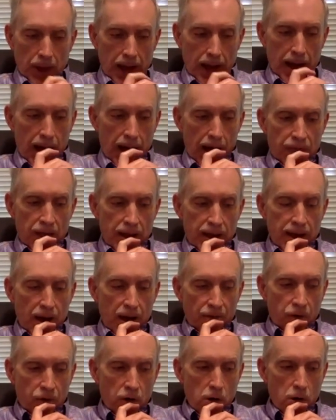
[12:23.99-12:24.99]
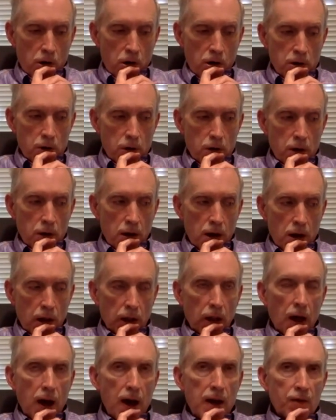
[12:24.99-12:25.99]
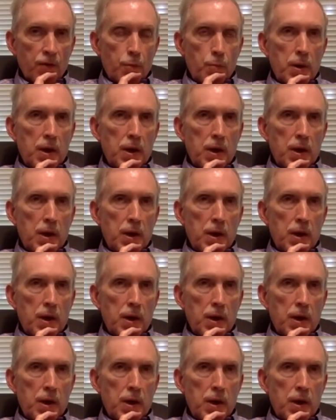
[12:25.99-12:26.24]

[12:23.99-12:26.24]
And I think I've heard a lot of